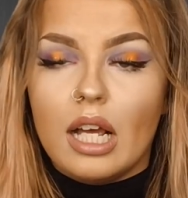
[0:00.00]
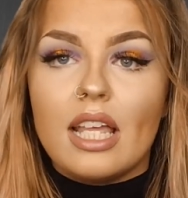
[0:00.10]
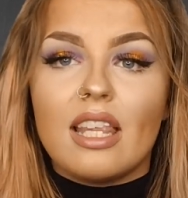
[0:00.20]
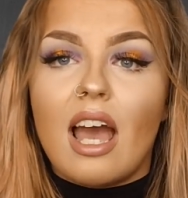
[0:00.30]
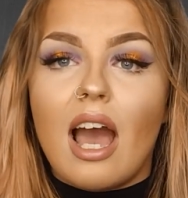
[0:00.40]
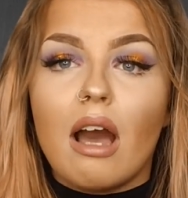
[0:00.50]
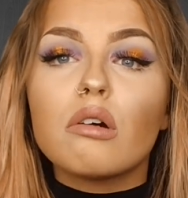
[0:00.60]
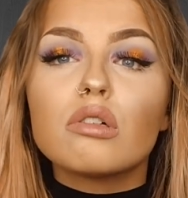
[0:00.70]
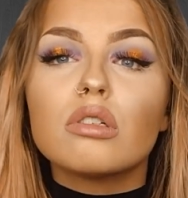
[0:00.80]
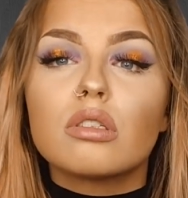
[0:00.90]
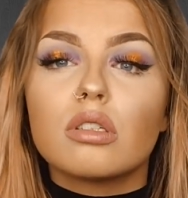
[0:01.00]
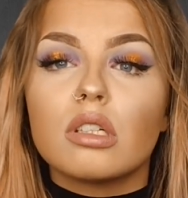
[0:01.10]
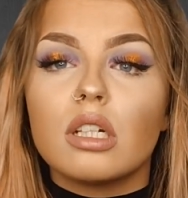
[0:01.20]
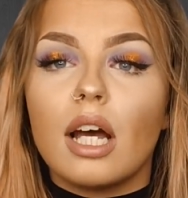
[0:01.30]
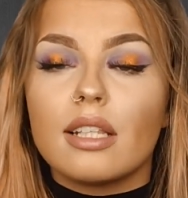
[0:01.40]
in their house
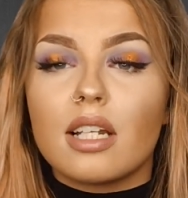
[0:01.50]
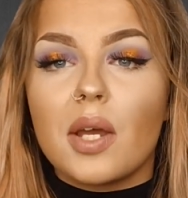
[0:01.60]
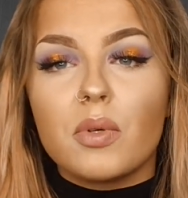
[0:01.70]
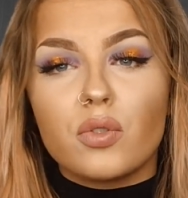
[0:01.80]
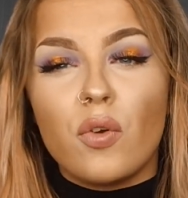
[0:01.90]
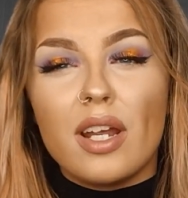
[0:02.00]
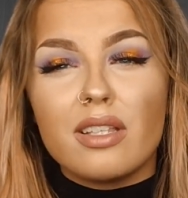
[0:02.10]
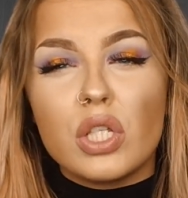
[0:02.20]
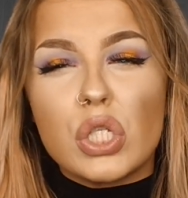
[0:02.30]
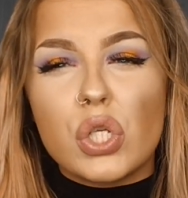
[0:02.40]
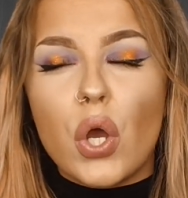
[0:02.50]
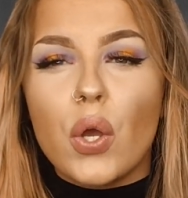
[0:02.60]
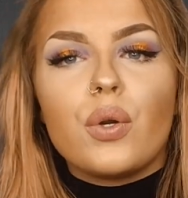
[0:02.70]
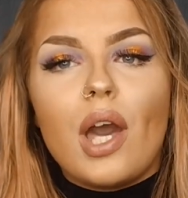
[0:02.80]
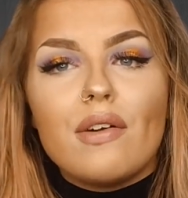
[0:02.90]
at the time it was written.
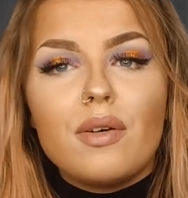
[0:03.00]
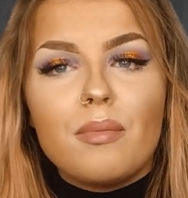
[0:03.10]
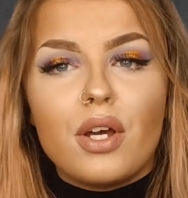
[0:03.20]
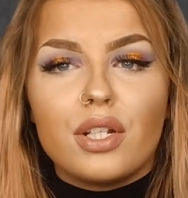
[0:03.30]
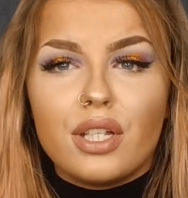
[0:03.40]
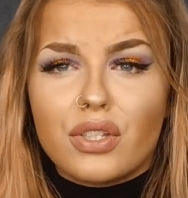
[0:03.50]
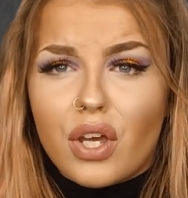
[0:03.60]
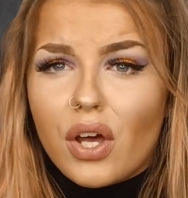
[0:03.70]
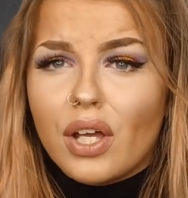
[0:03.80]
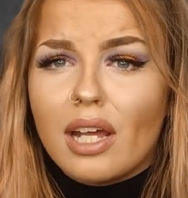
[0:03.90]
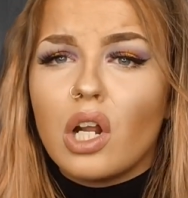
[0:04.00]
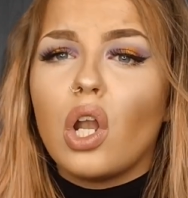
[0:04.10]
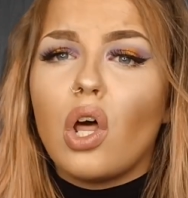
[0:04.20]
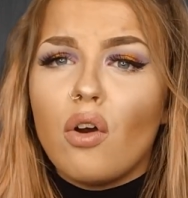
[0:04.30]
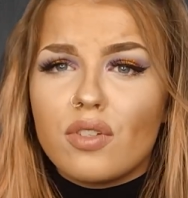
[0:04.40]
So whoever murdered this girl had a
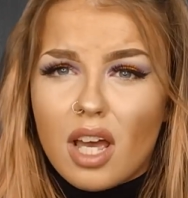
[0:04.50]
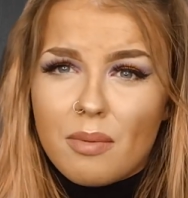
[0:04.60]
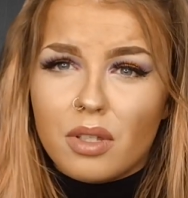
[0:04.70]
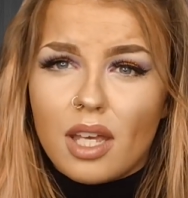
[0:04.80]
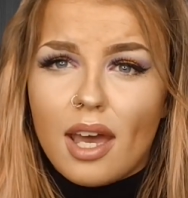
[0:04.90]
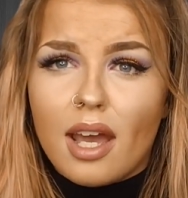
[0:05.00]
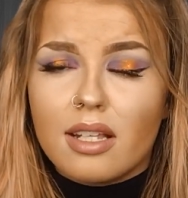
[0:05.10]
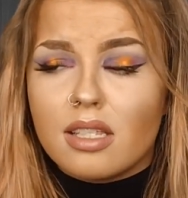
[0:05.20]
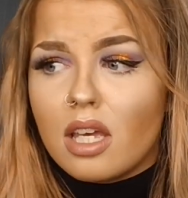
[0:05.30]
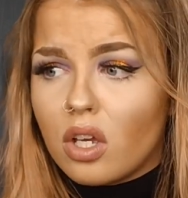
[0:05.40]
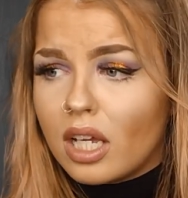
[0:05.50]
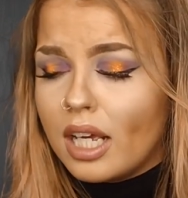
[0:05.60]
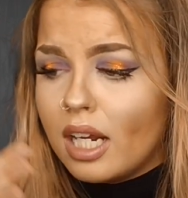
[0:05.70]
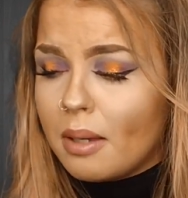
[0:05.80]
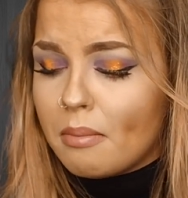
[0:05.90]
lot of time on their hands. They
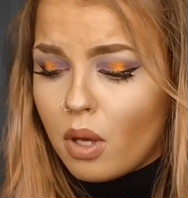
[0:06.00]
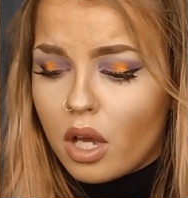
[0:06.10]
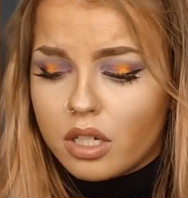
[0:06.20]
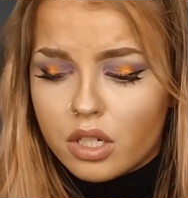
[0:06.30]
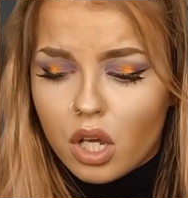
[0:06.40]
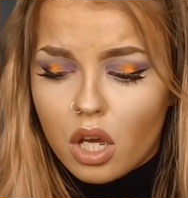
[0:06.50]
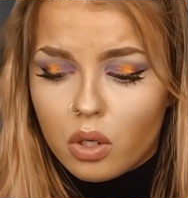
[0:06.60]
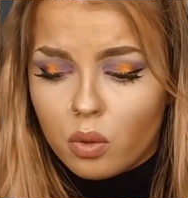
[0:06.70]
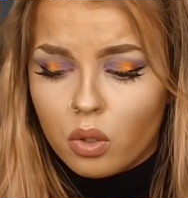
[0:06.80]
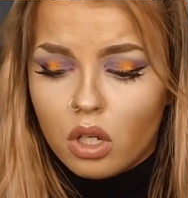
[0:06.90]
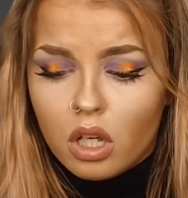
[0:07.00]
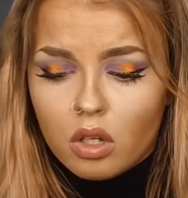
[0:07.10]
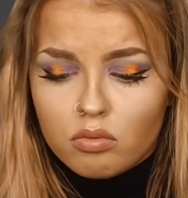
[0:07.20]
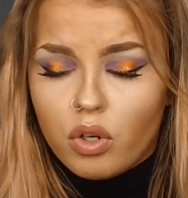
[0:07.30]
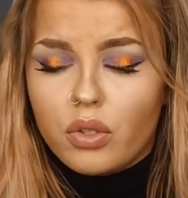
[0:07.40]
clearly murdered her or
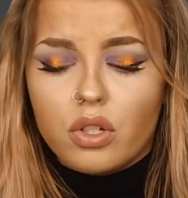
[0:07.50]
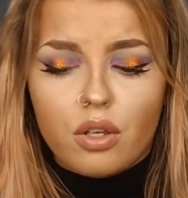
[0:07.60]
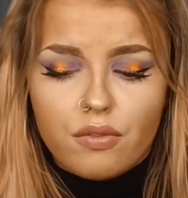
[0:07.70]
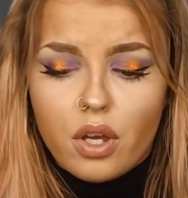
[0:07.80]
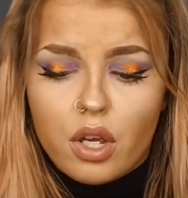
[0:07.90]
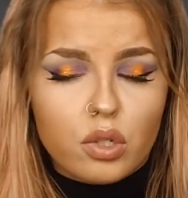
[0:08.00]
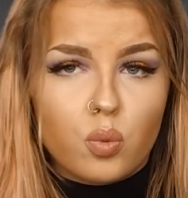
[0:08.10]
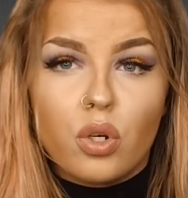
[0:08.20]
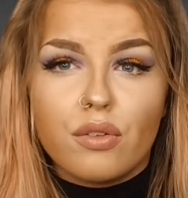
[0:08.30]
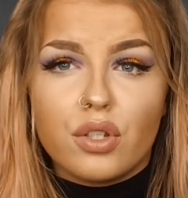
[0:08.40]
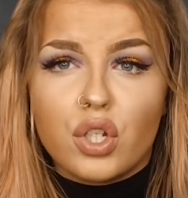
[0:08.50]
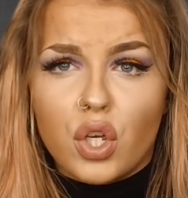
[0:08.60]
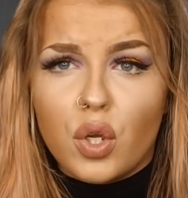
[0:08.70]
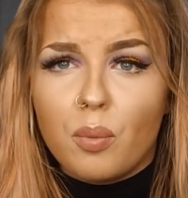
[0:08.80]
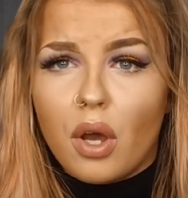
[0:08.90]
wrote the note first, one of the
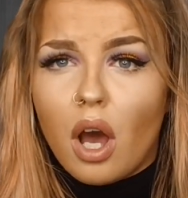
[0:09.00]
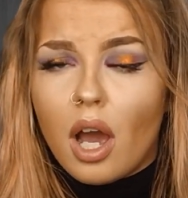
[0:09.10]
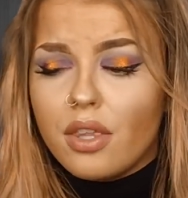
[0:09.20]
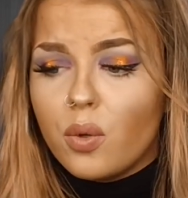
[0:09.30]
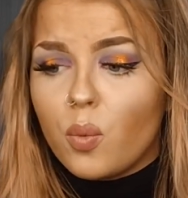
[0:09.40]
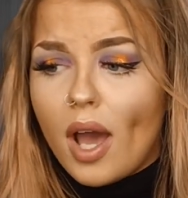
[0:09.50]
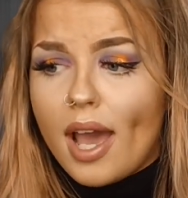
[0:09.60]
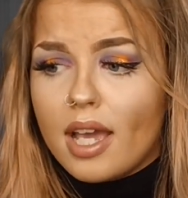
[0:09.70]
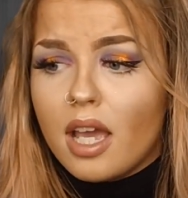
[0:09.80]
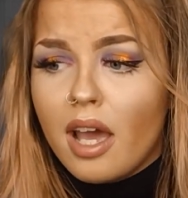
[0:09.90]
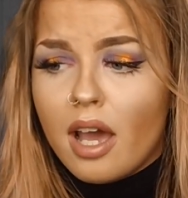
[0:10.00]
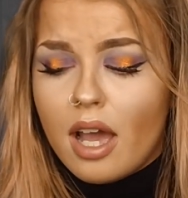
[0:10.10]
two, but either way,